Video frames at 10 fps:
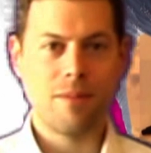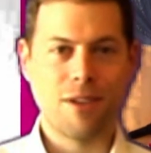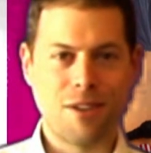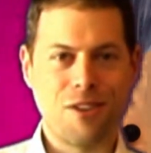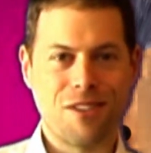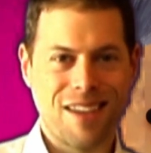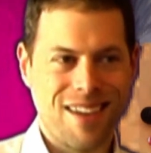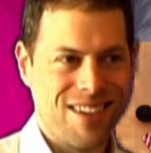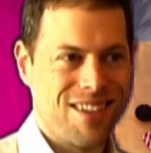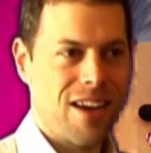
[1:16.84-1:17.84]
Because
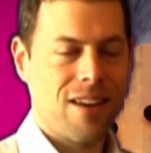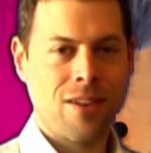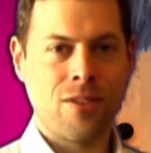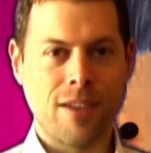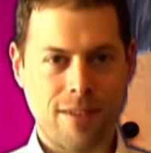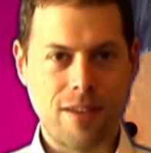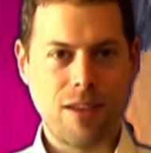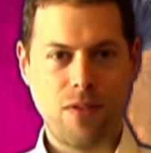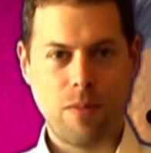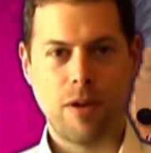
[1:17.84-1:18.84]
Jay Leno is a
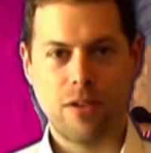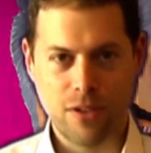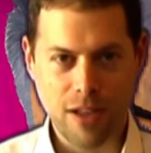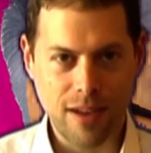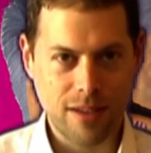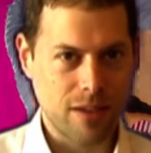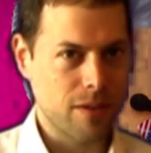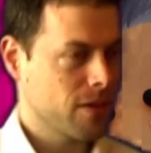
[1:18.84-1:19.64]
TV personality.